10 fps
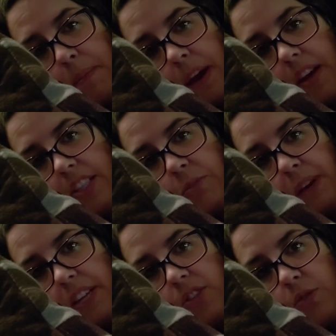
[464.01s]
by on his
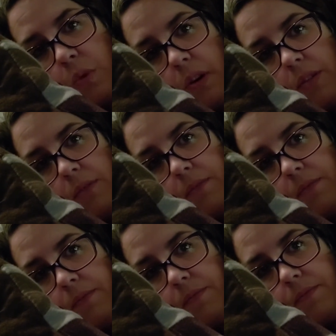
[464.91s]
way to school.
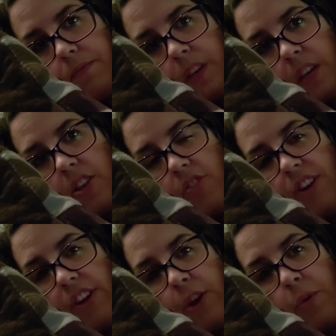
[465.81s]
They're
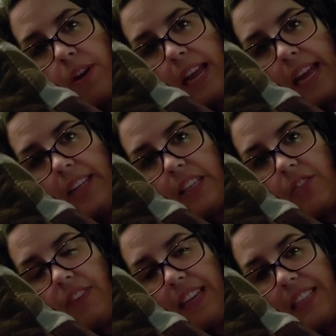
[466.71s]
very ornate
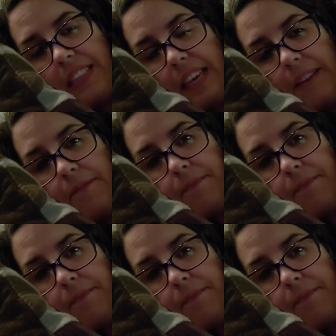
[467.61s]
and fancy.